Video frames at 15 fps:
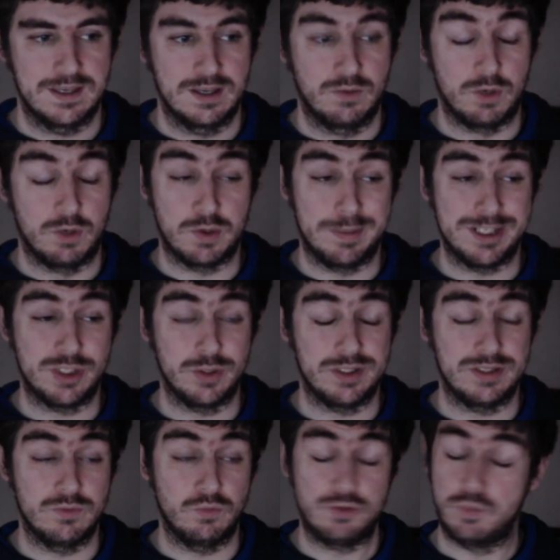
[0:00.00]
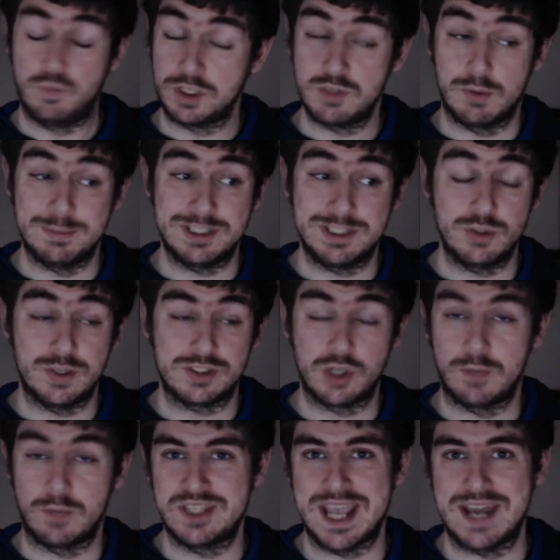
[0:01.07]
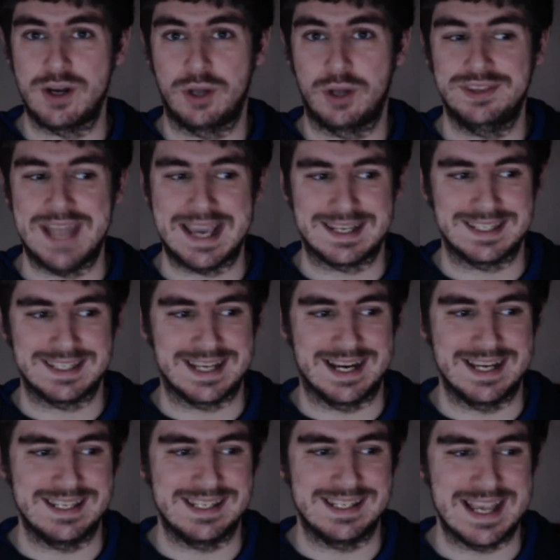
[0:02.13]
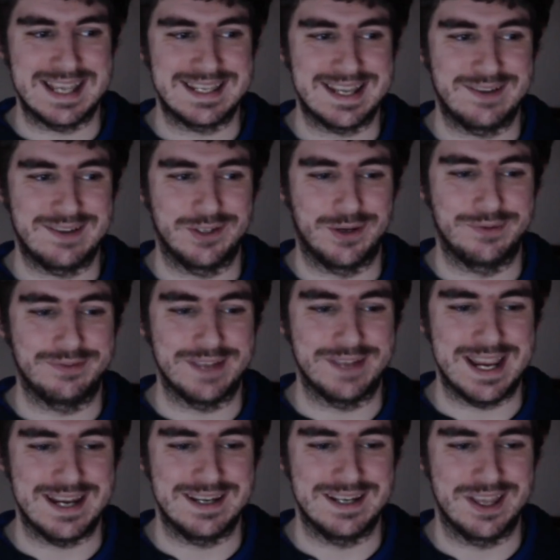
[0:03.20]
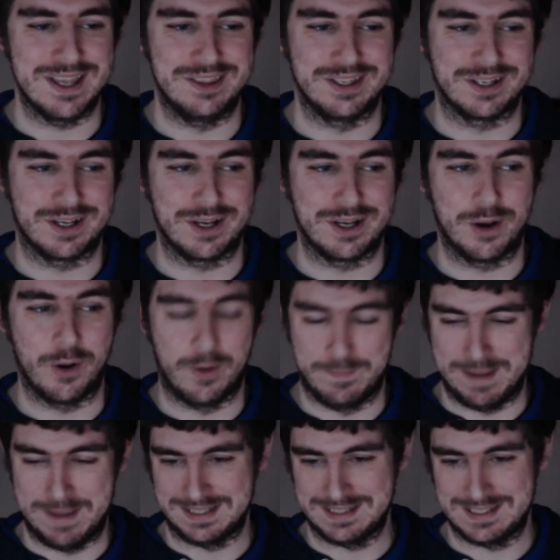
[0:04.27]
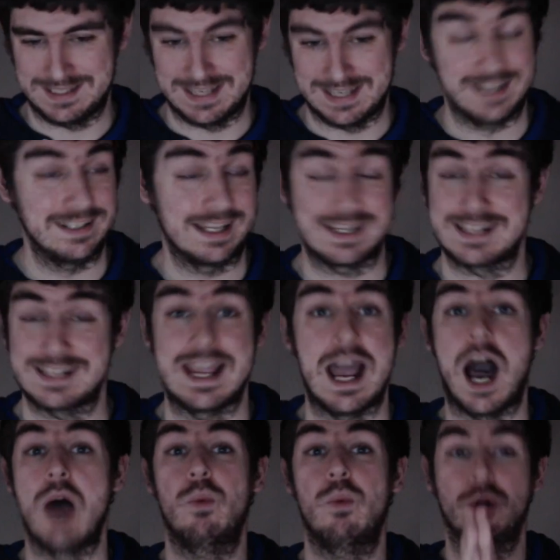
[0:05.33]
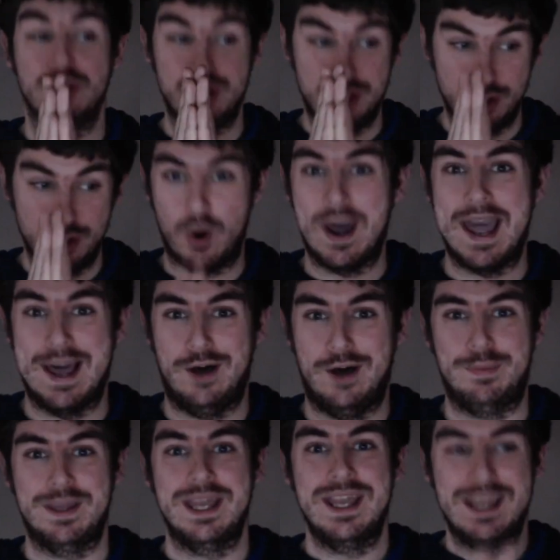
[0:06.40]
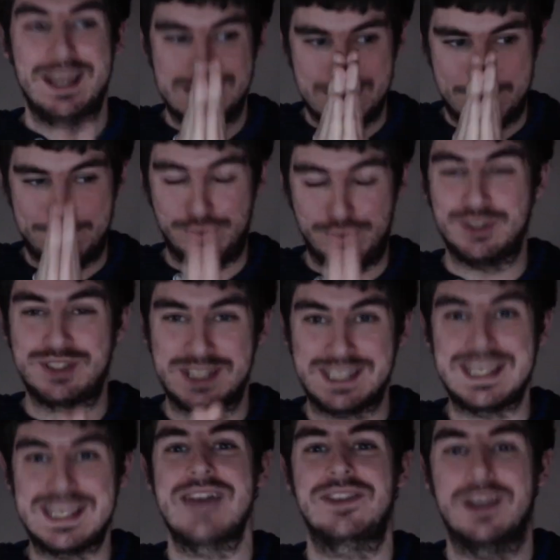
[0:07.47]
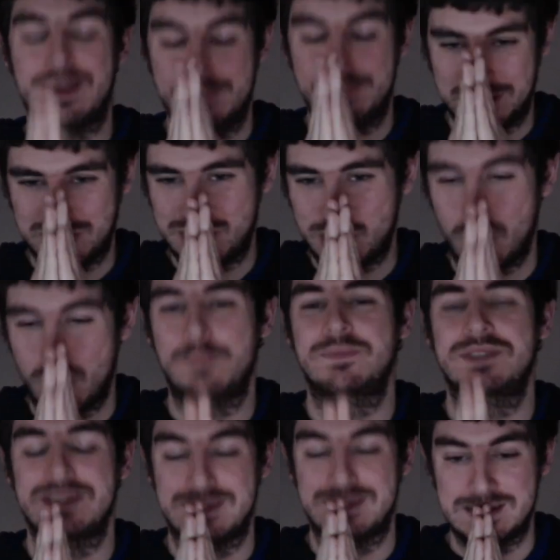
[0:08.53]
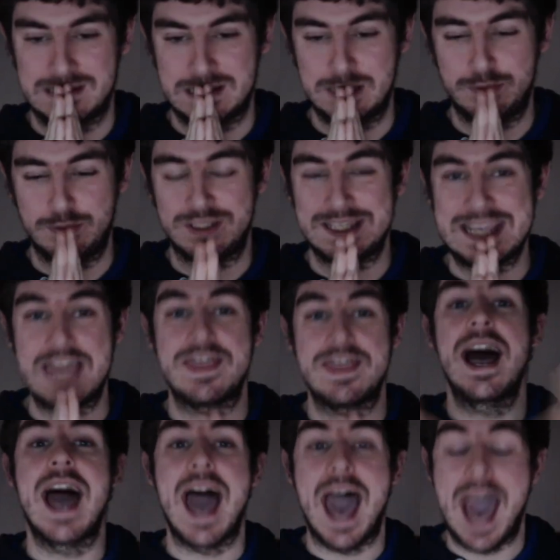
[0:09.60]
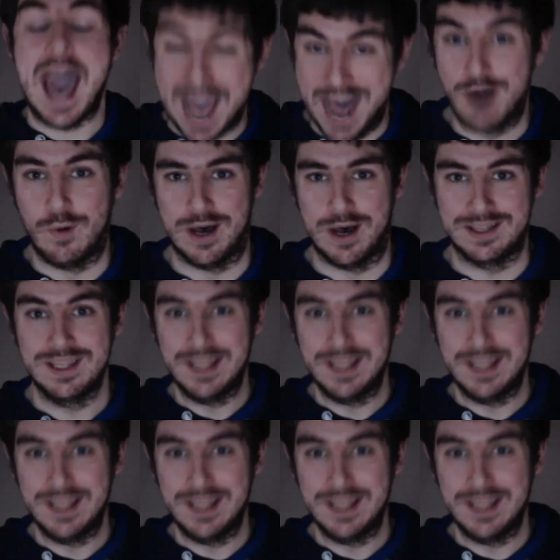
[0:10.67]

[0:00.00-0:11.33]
What do you want me to do a top 10 on next, guys? Sound off in the comments. And like I said, I want your help to put together my top, to put together our